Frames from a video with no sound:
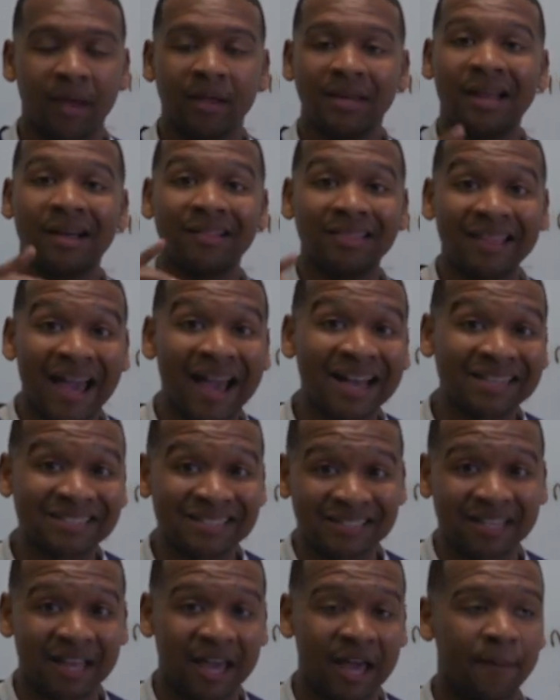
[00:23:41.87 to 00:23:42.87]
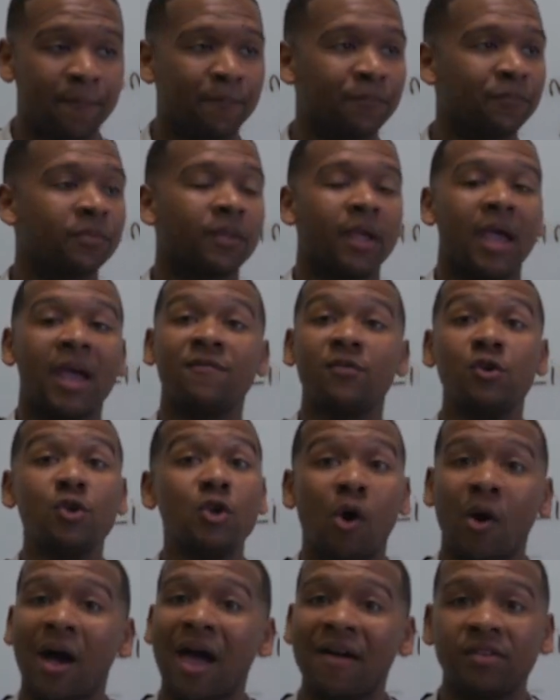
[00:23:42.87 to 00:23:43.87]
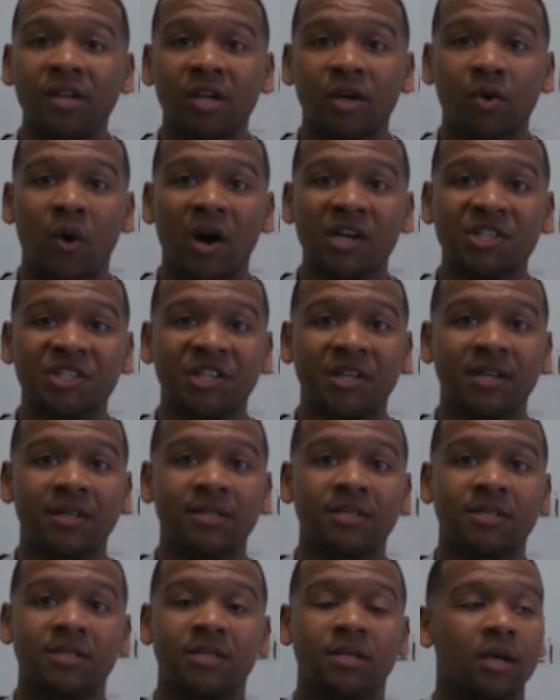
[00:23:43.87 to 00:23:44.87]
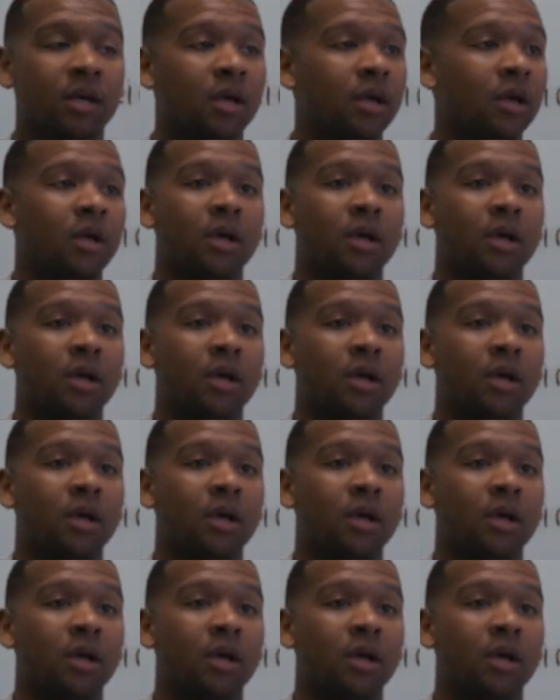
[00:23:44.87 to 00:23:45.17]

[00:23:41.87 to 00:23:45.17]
Now, last step, if you don't have any questions